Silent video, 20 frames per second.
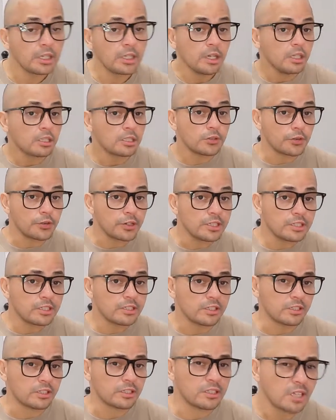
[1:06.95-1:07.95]
So for
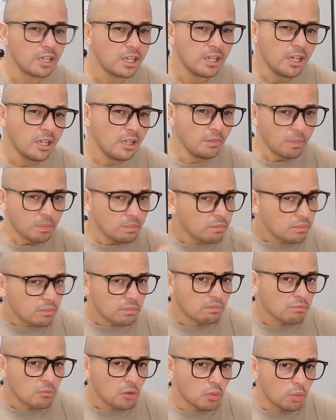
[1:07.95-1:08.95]
instance,
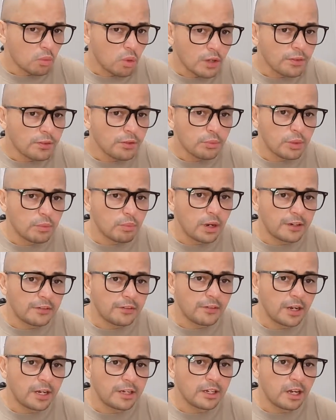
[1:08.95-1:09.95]
one thing we might
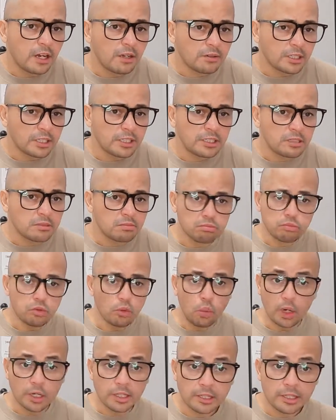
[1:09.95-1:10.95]
find out is,
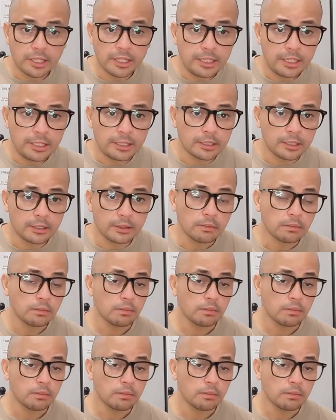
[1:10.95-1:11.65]
what did they eat?